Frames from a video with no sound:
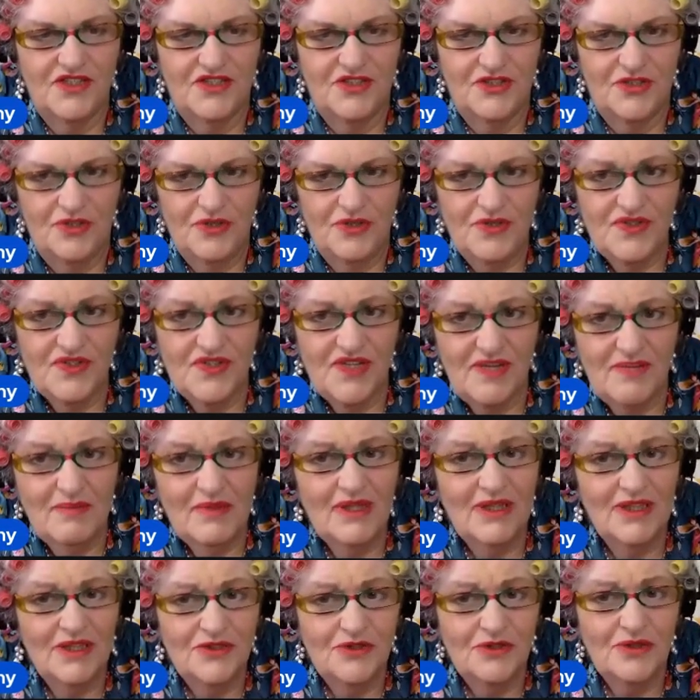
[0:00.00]
do seem
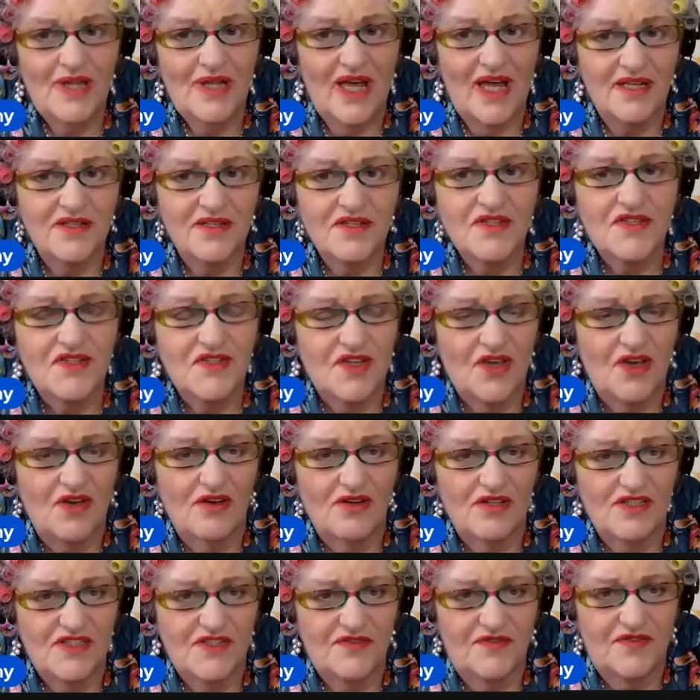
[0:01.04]
a little
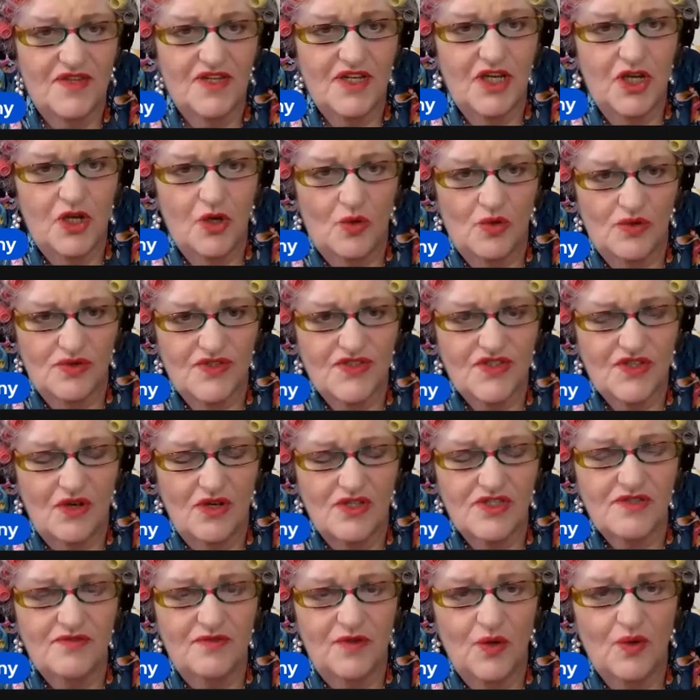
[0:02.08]
undersized for your
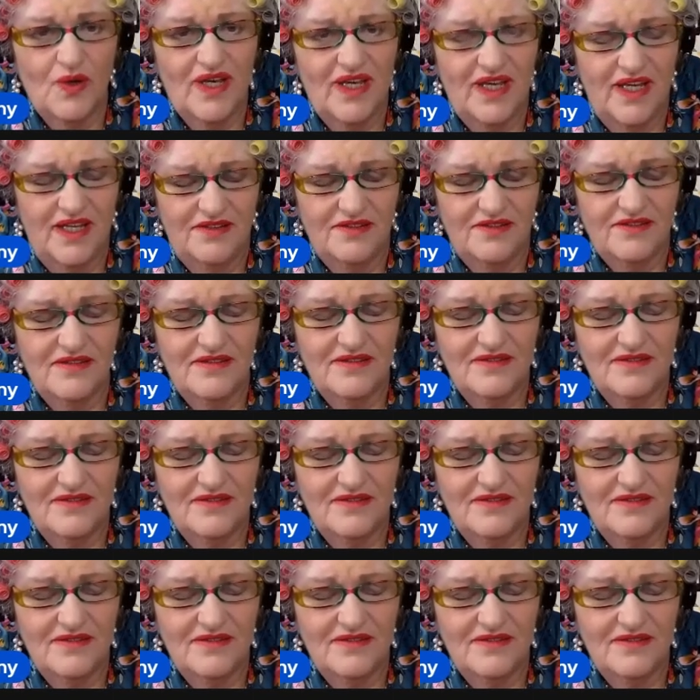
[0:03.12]
size of your head.